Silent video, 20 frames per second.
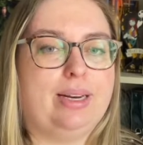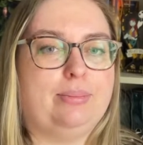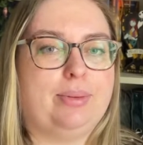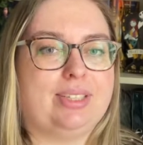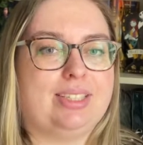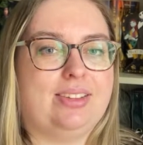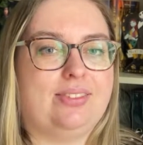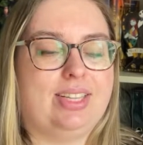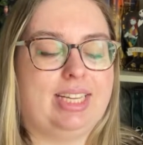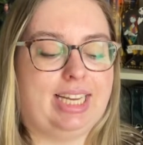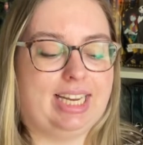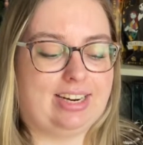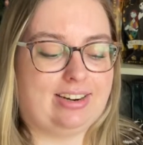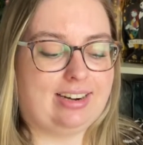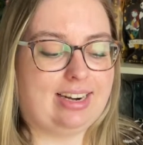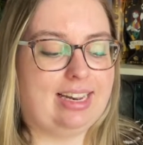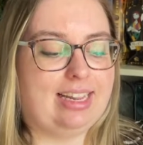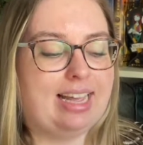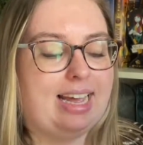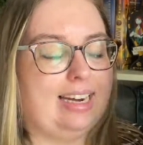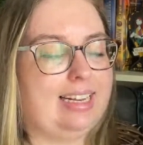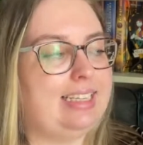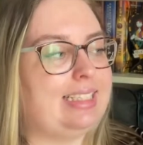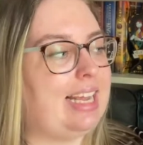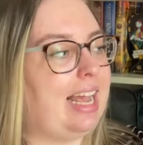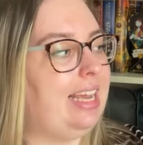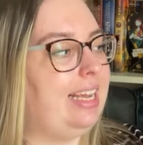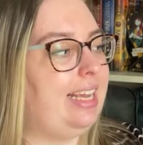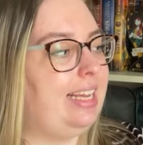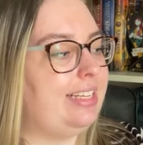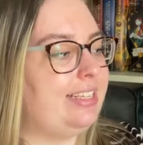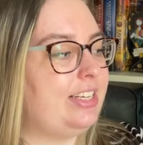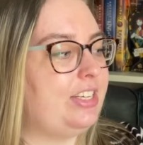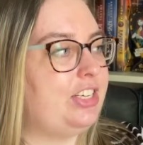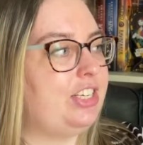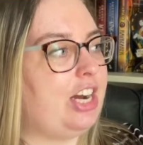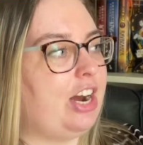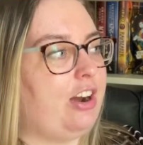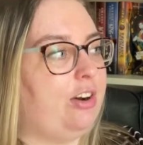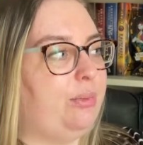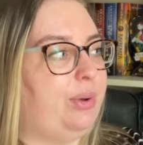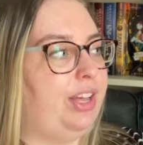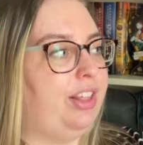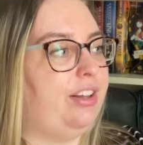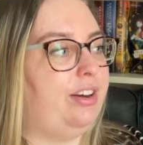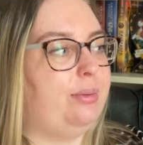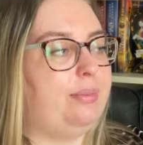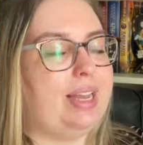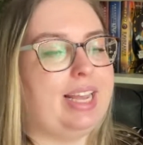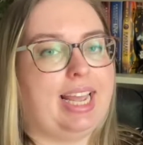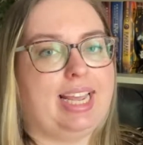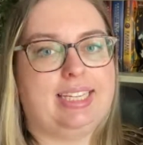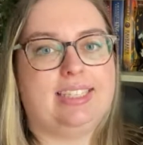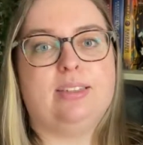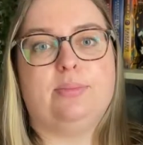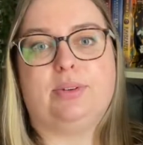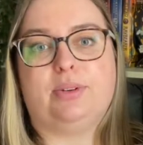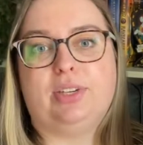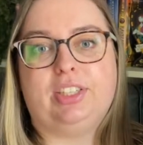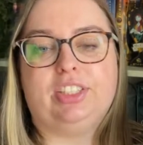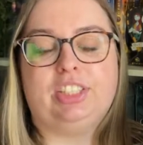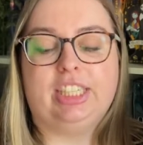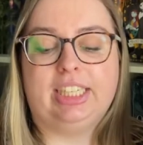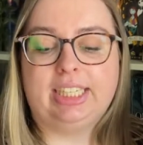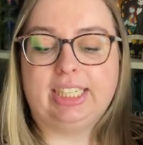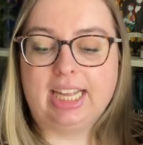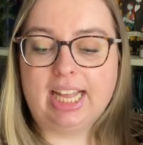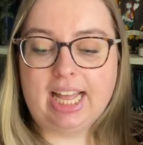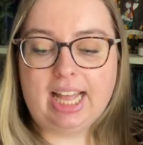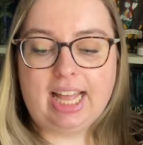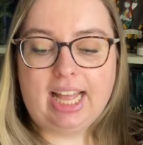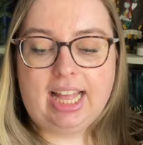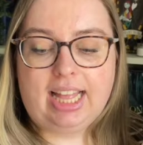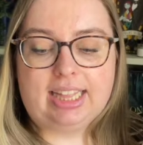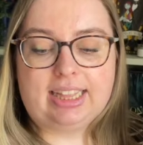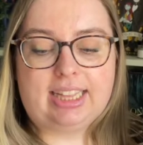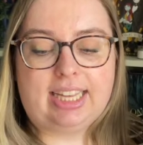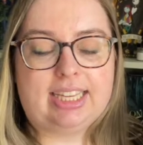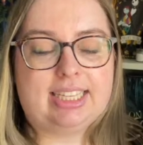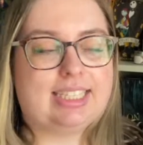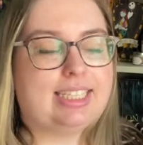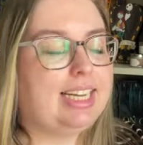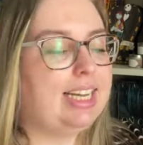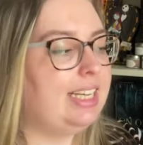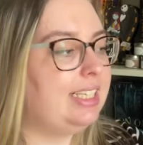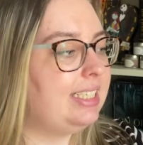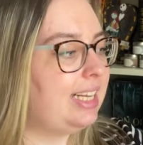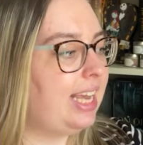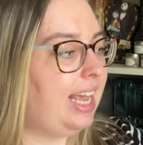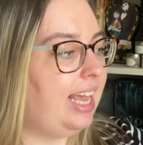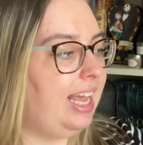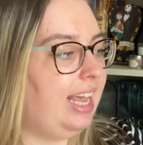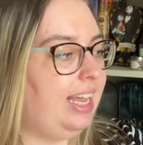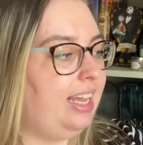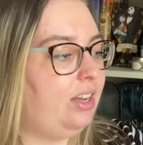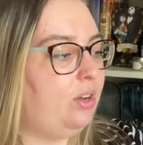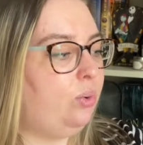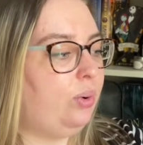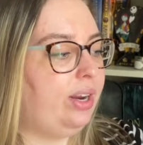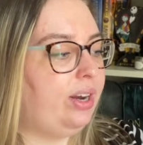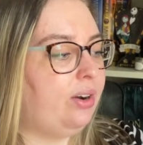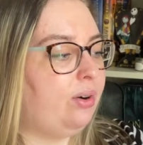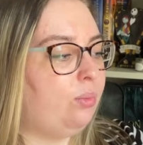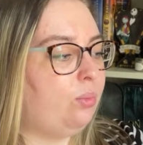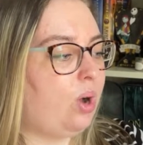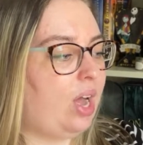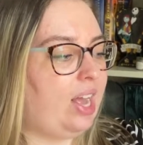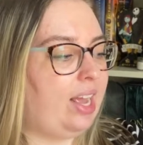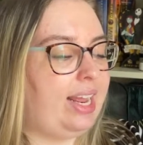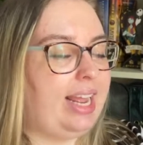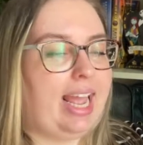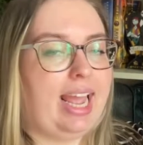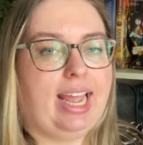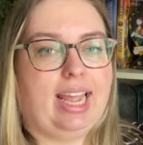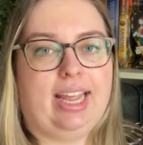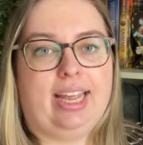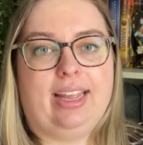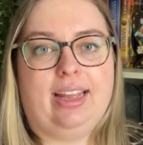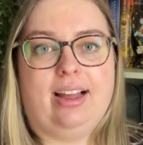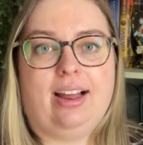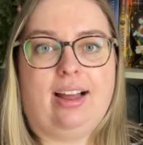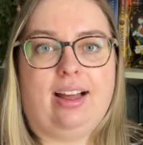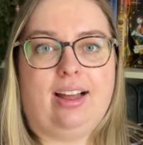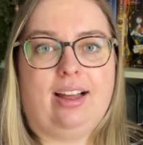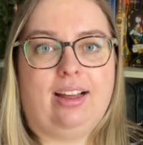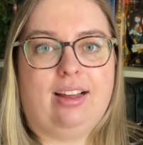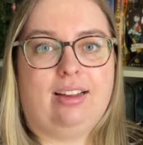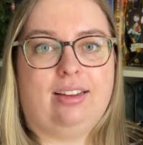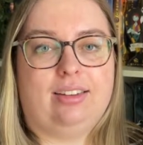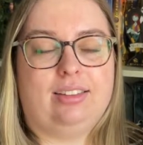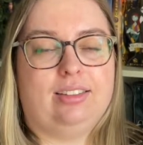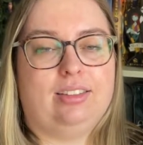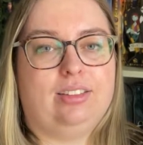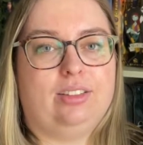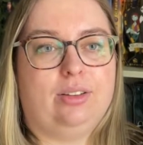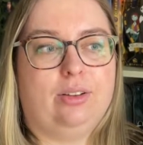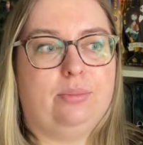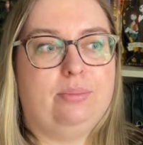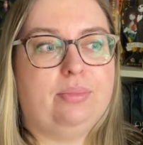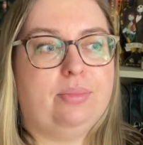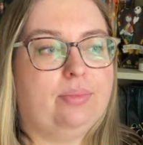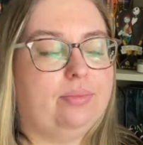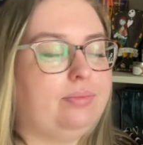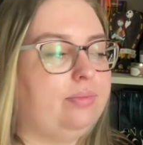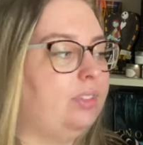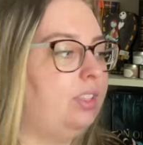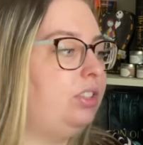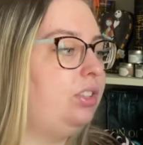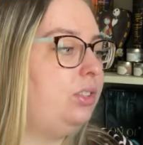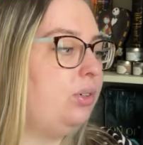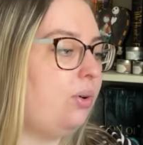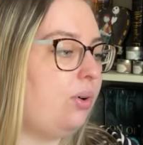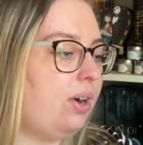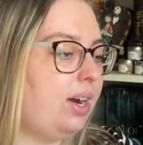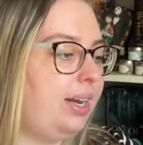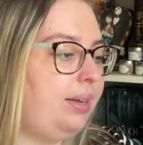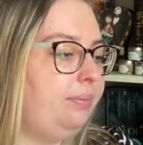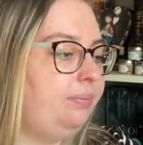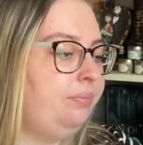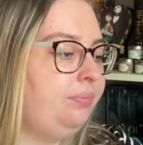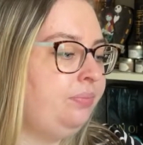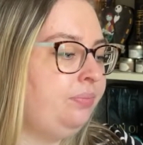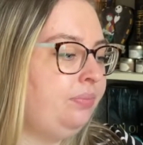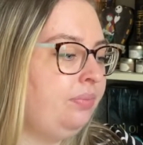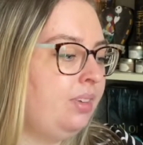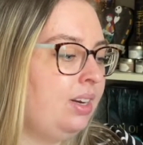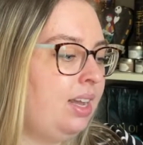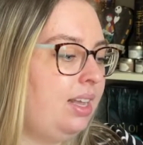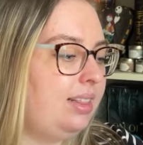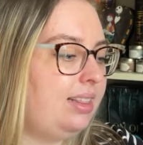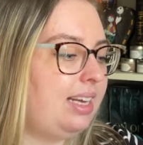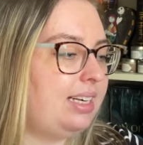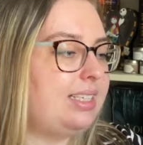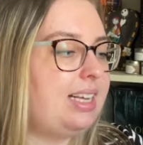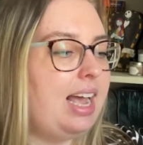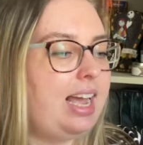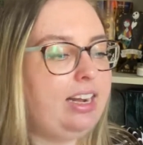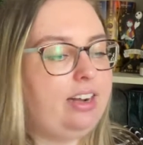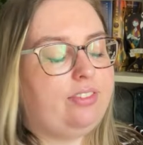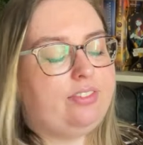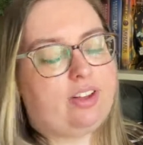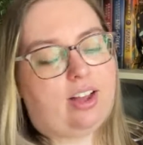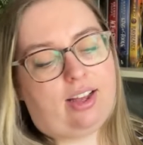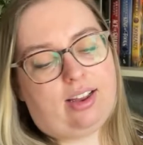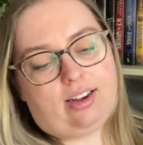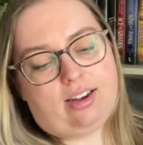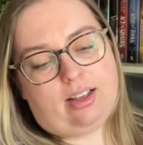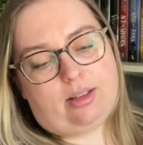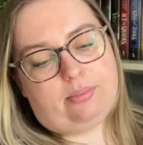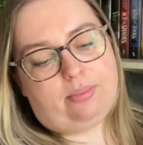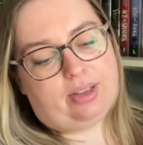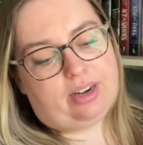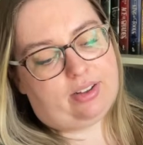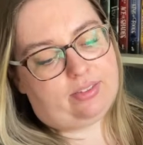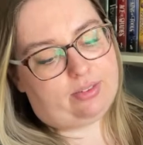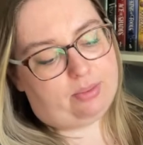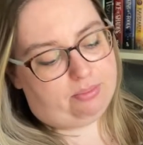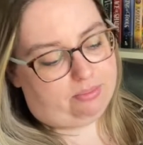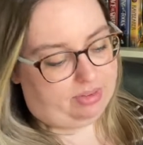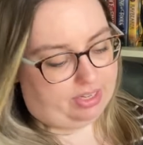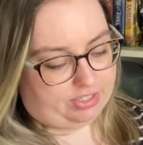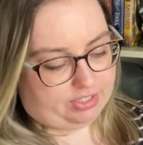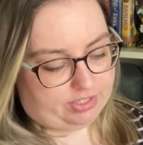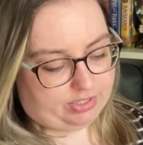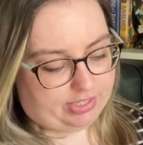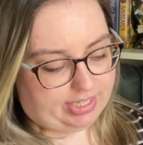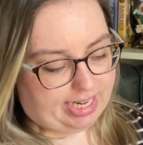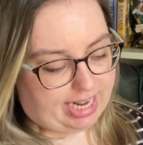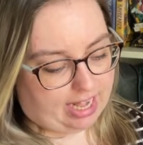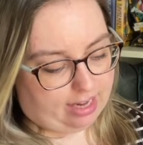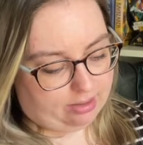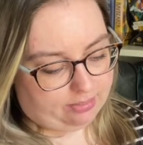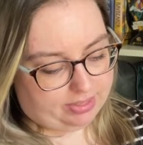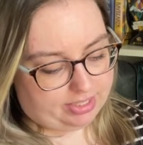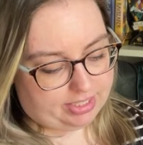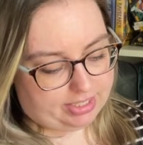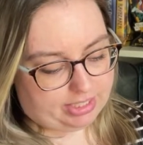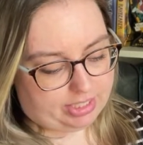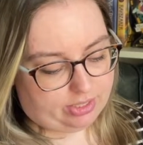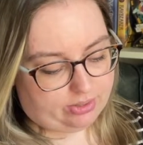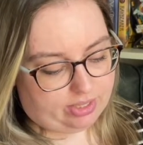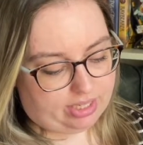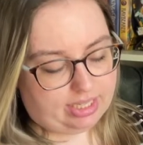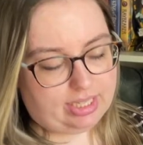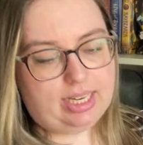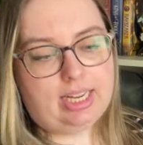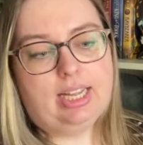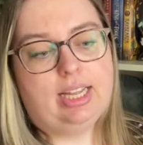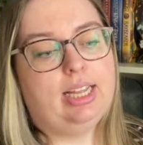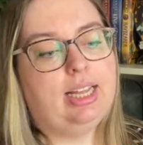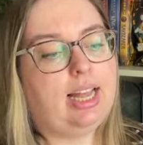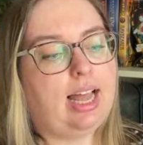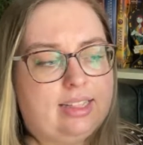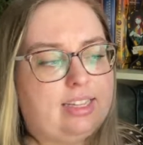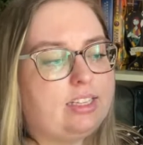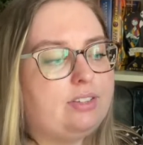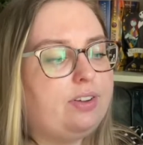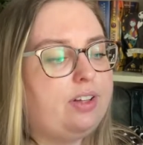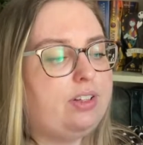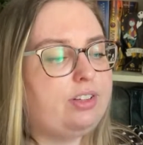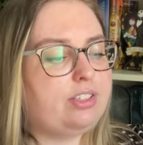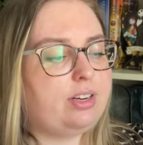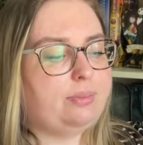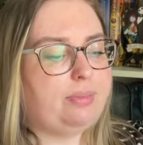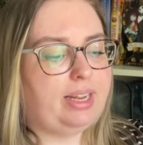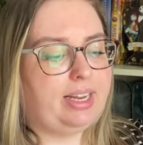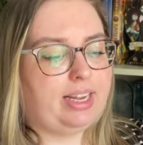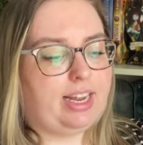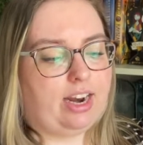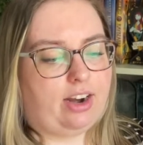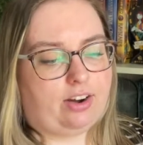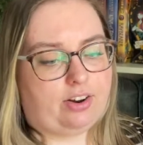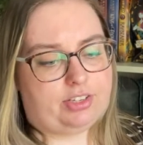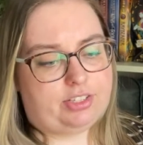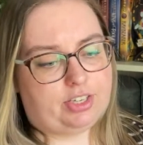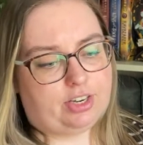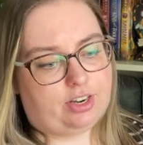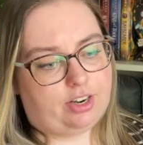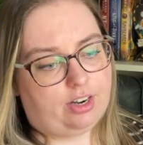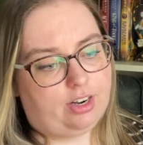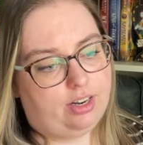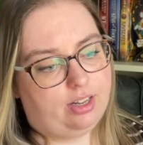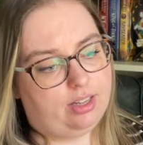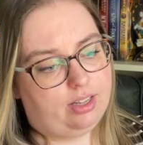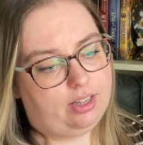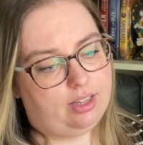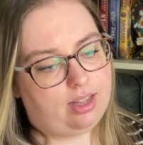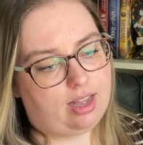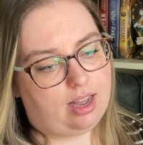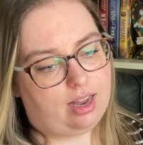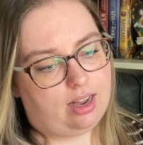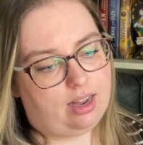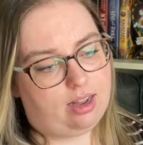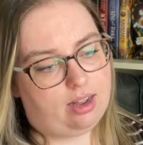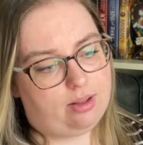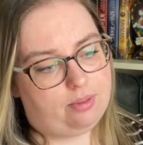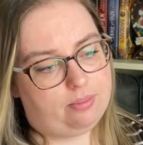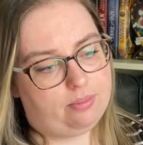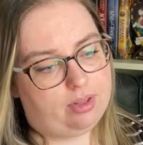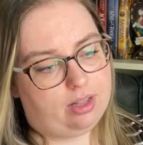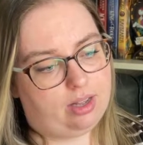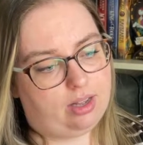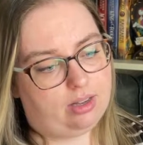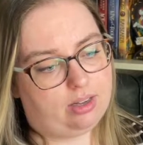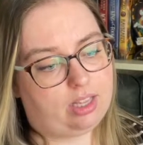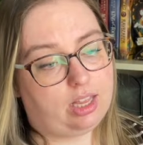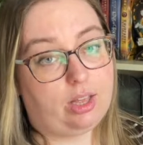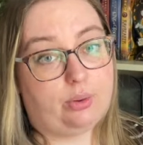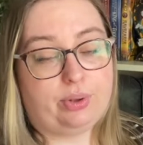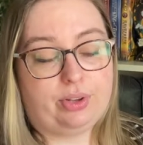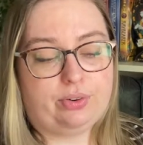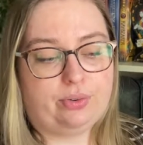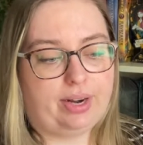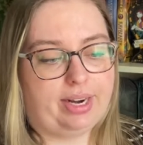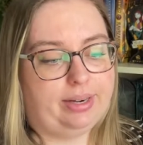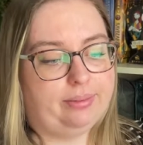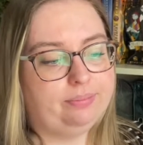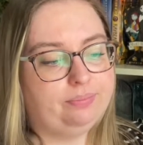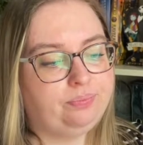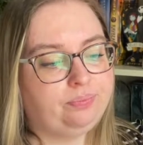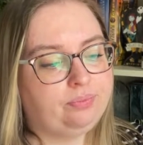books of the year, and that is I Kissed Sara Wheeler by Casey McQuestion. This is a queer YA story that's kind of got a bit of a mystery element to it. This follows our main character, Chloe Green.